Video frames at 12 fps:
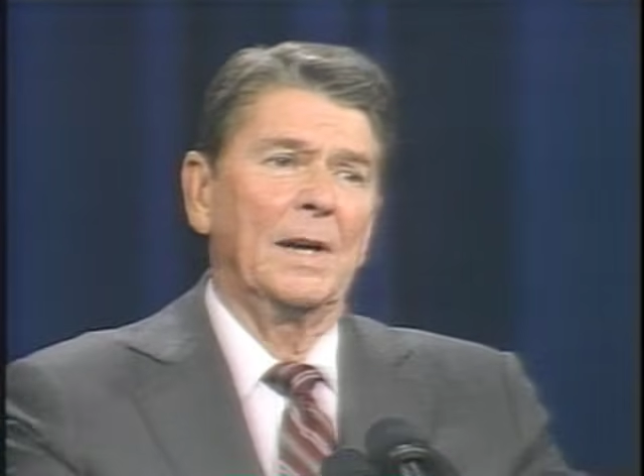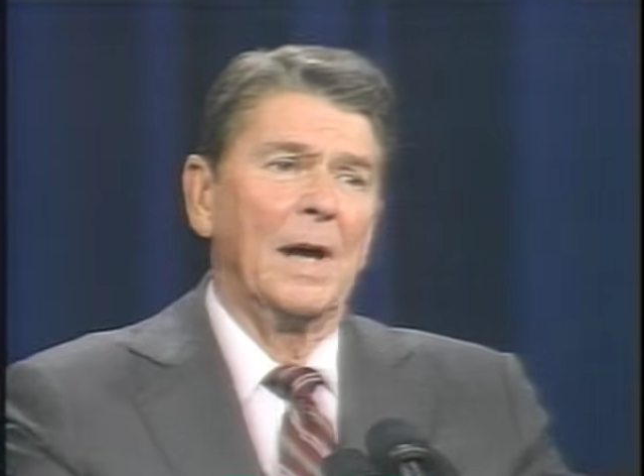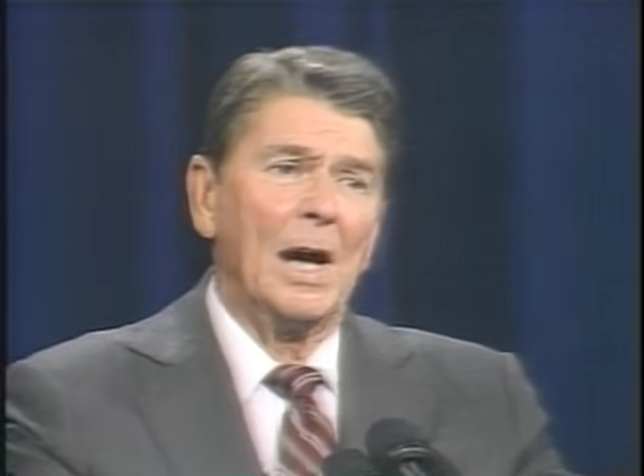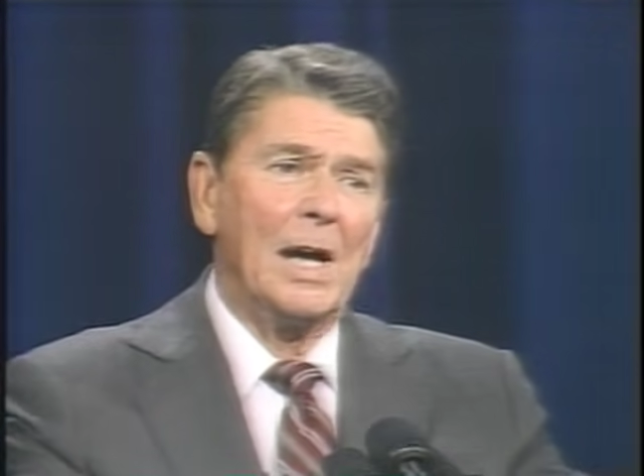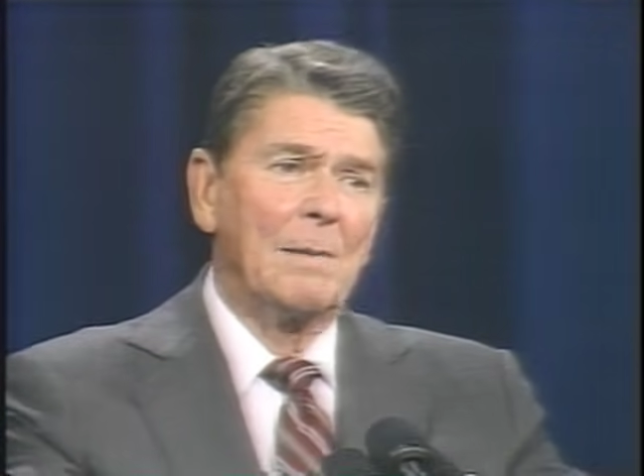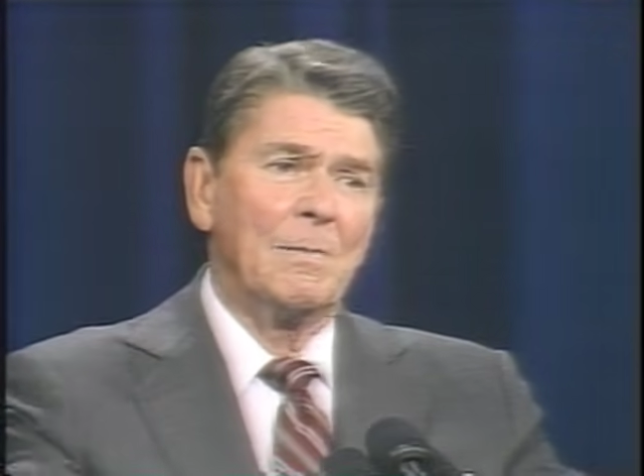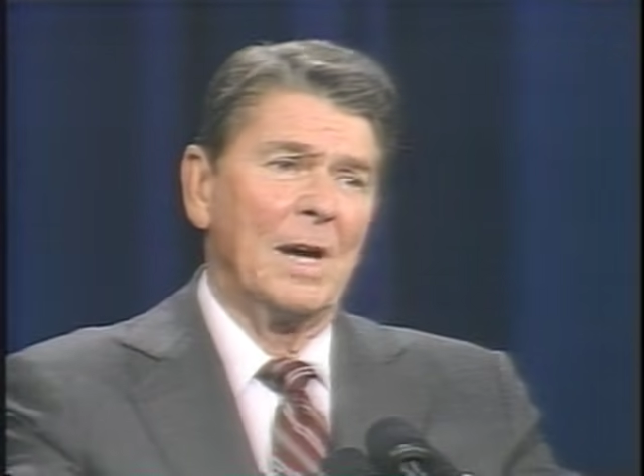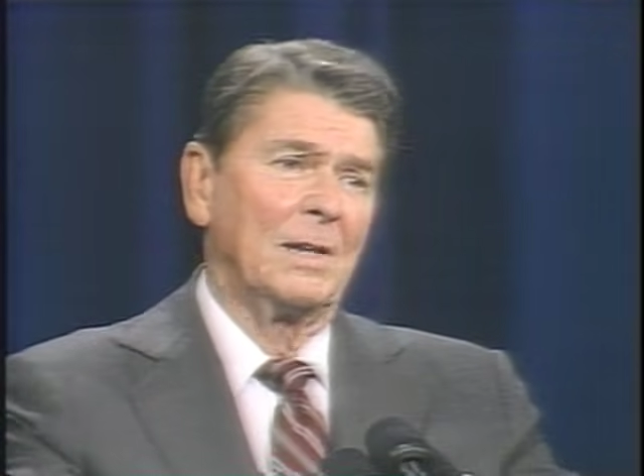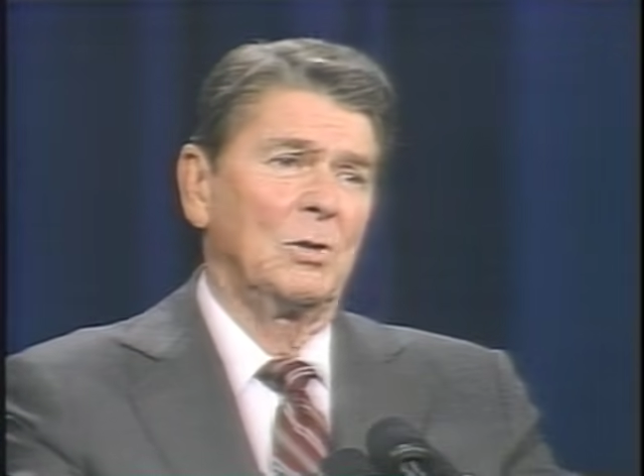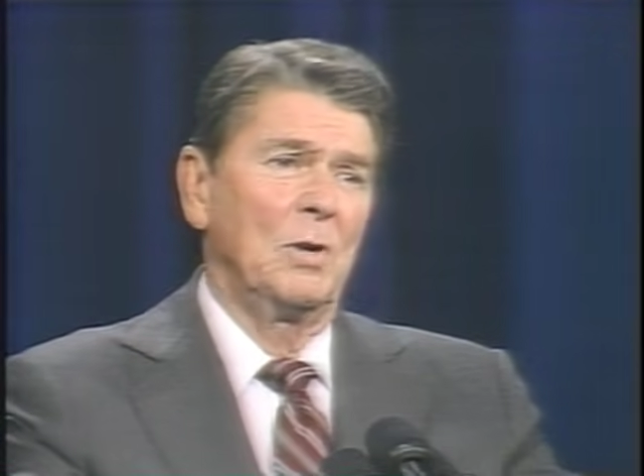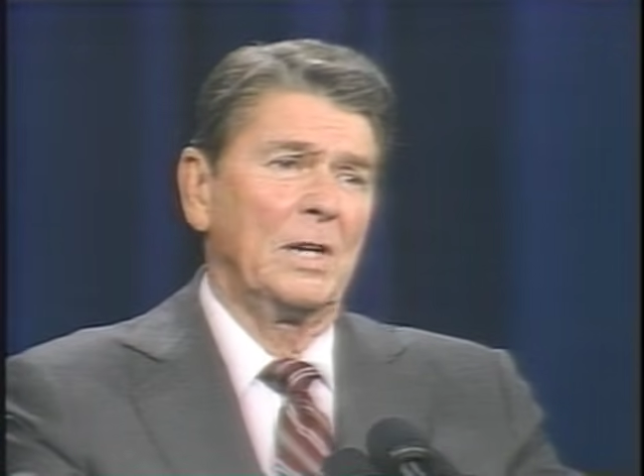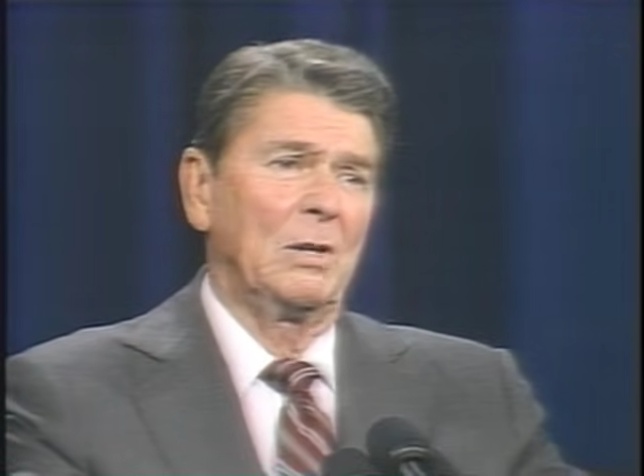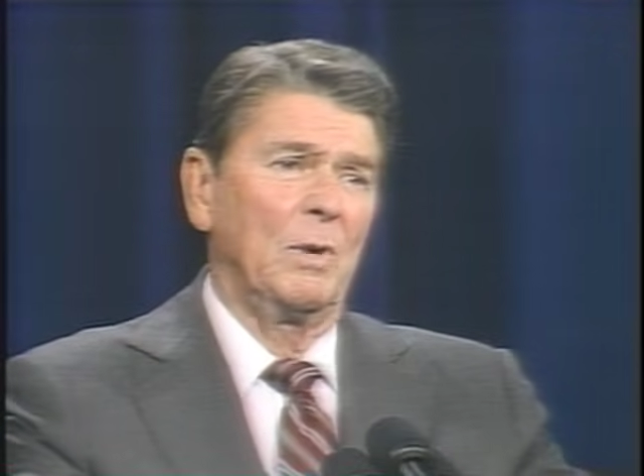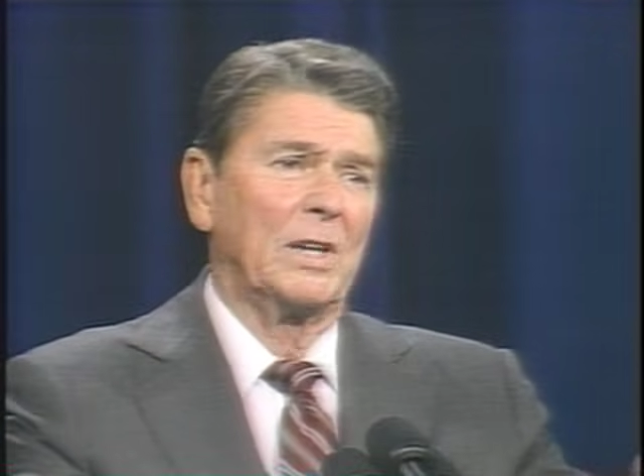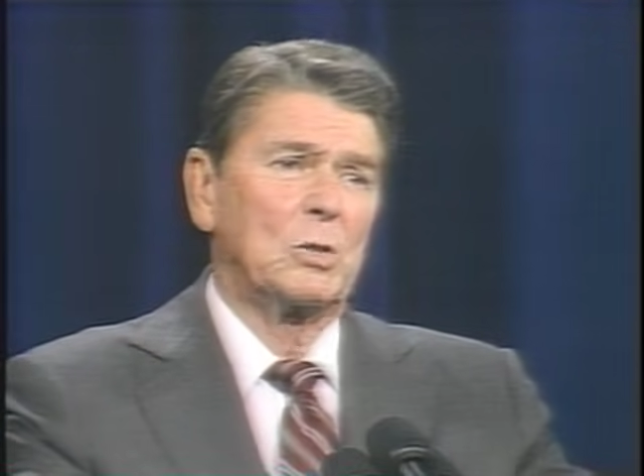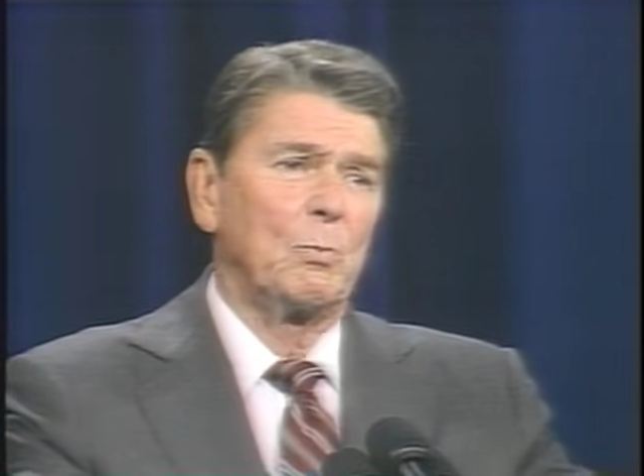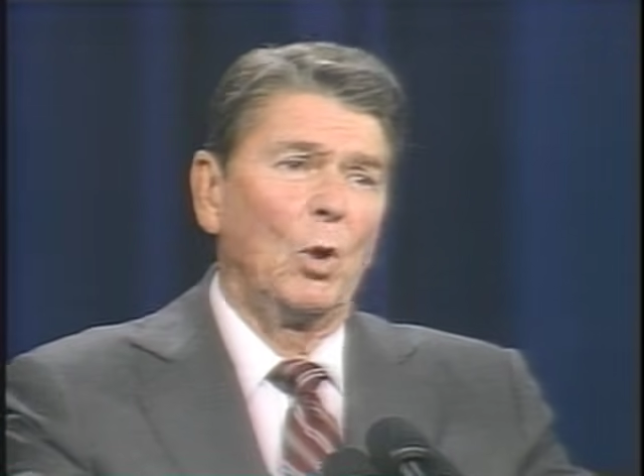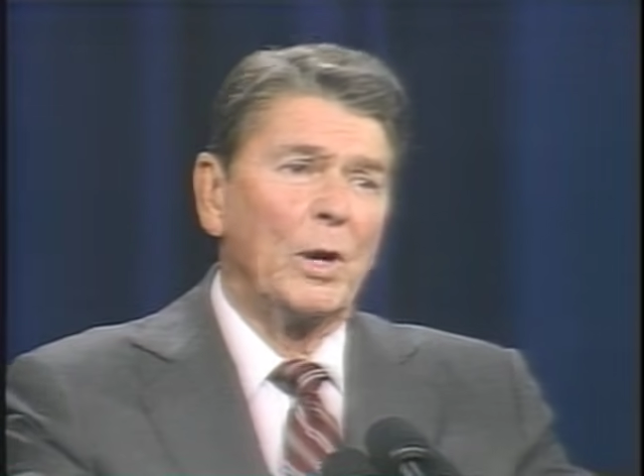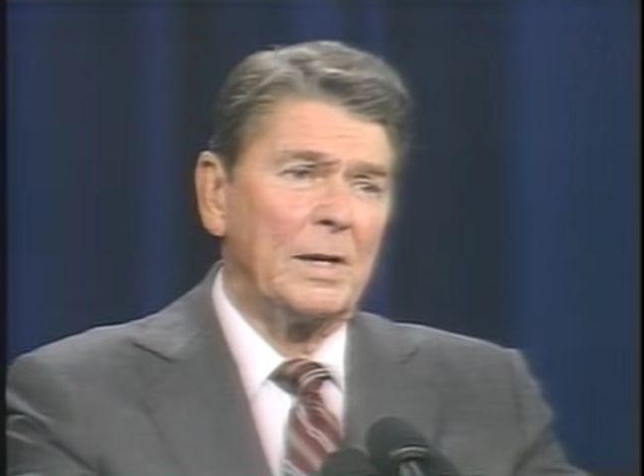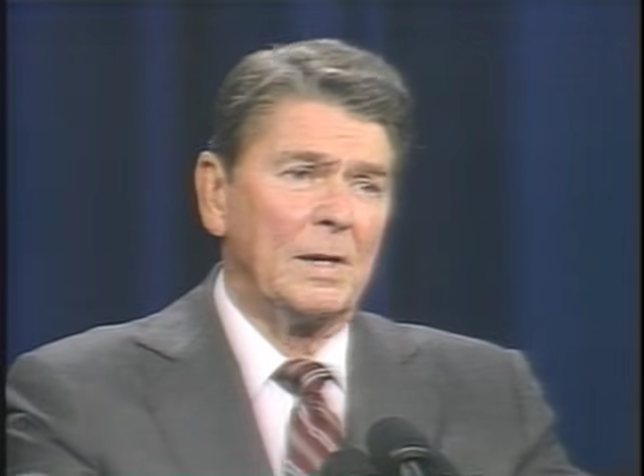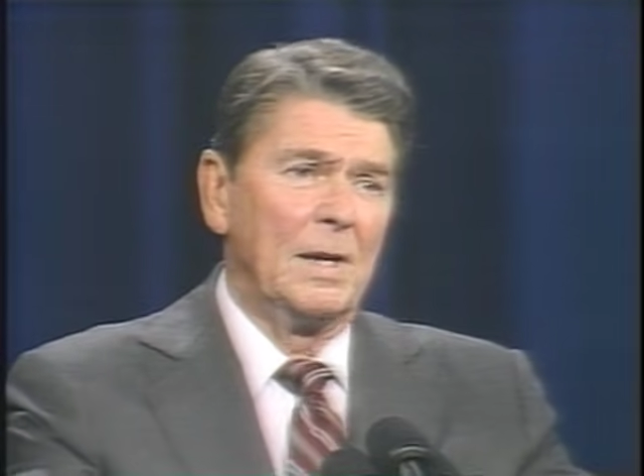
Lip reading: I am not going to exploit,